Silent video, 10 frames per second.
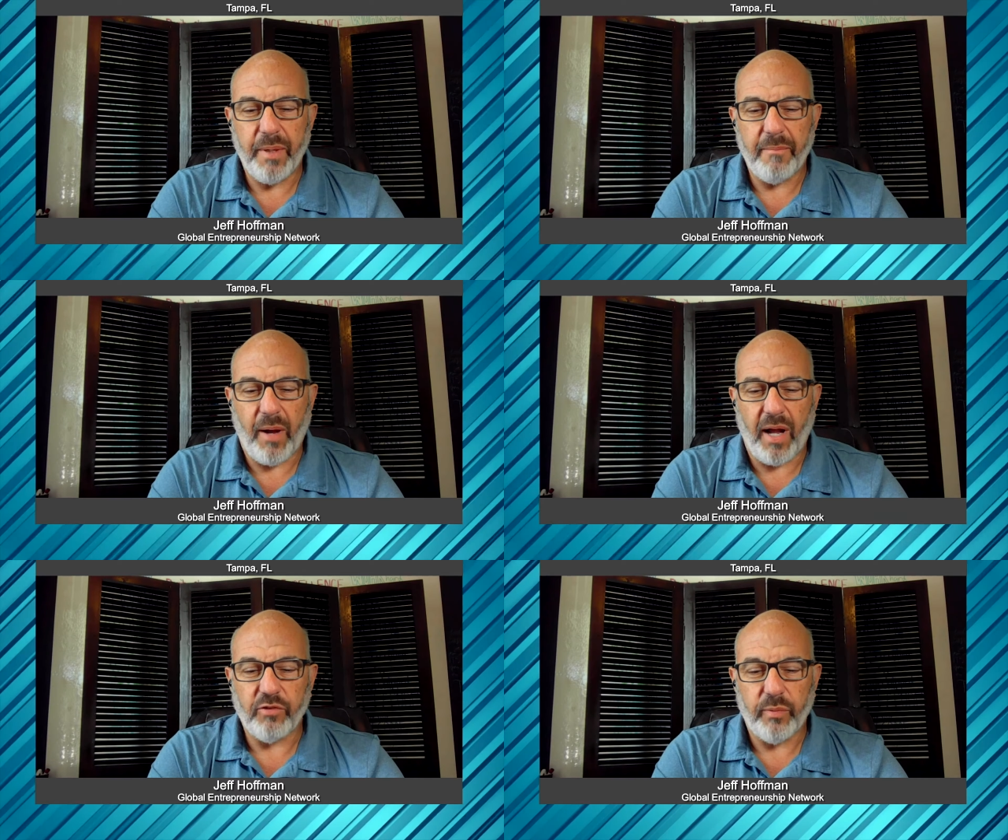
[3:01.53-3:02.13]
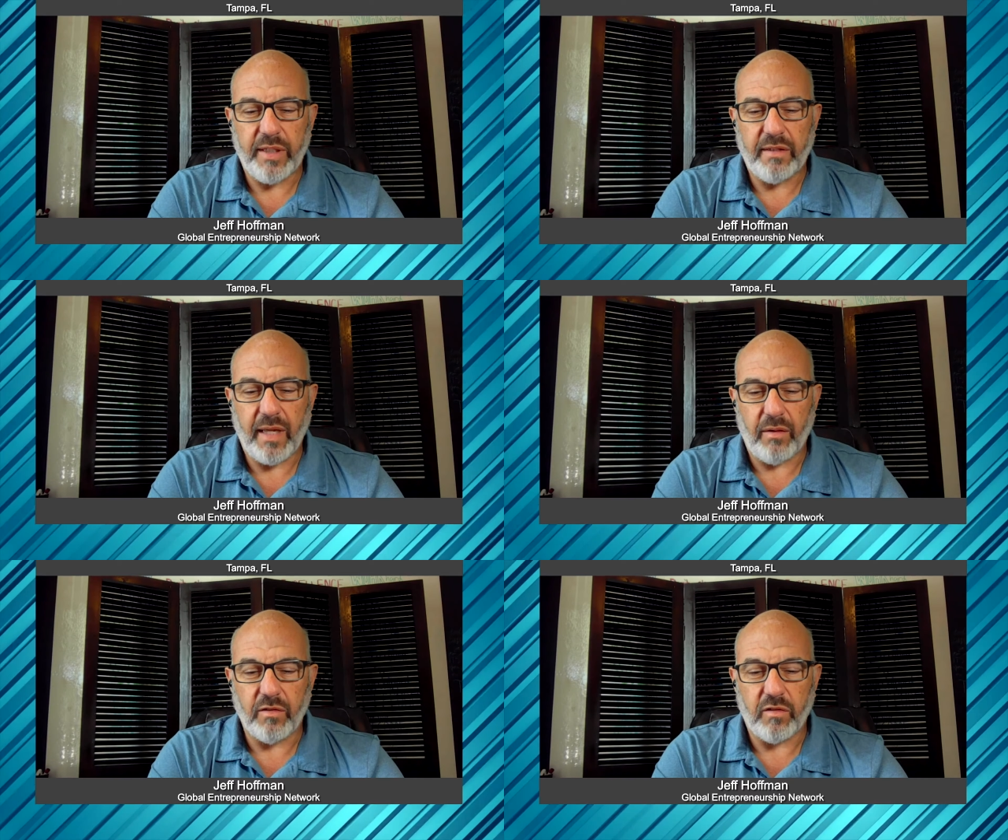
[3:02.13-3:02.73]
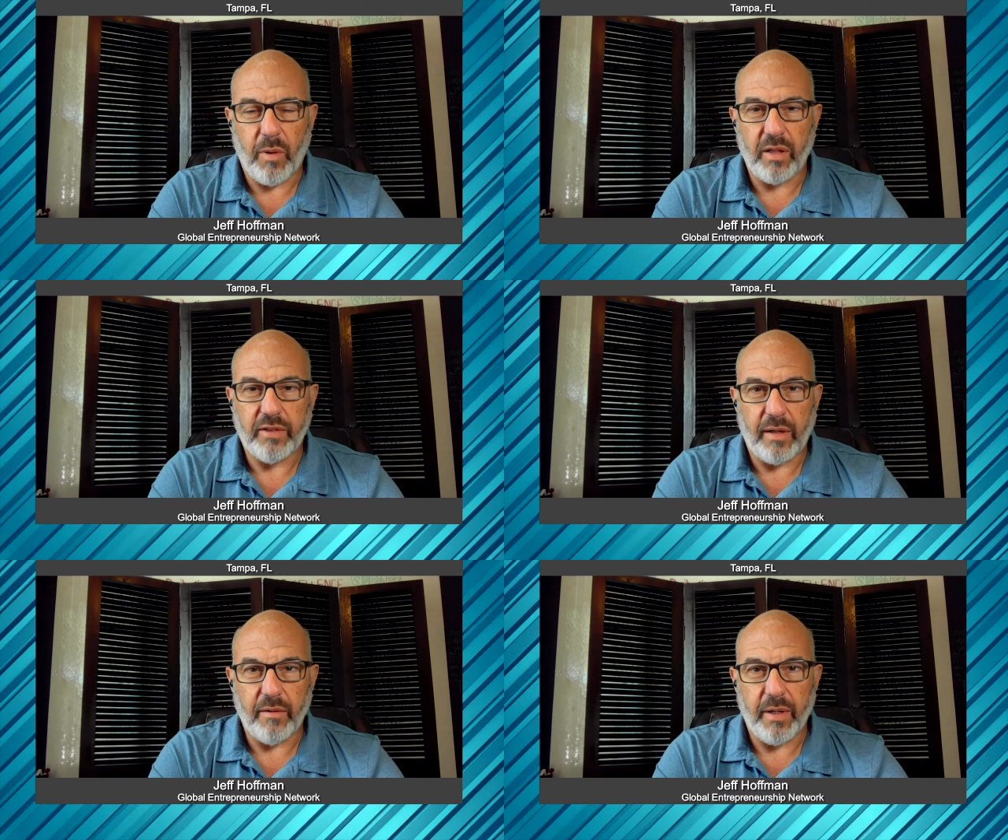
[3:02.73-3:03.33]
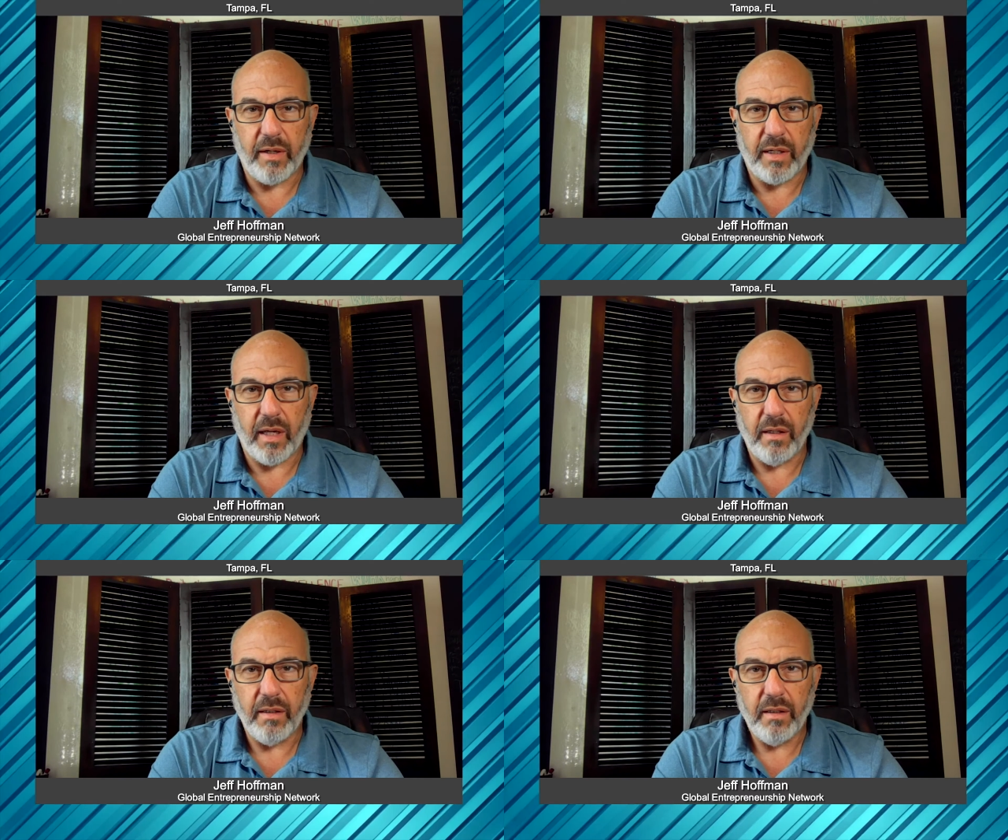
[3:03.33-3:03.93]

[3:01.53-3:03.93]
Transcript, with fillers: big box retail in small town America.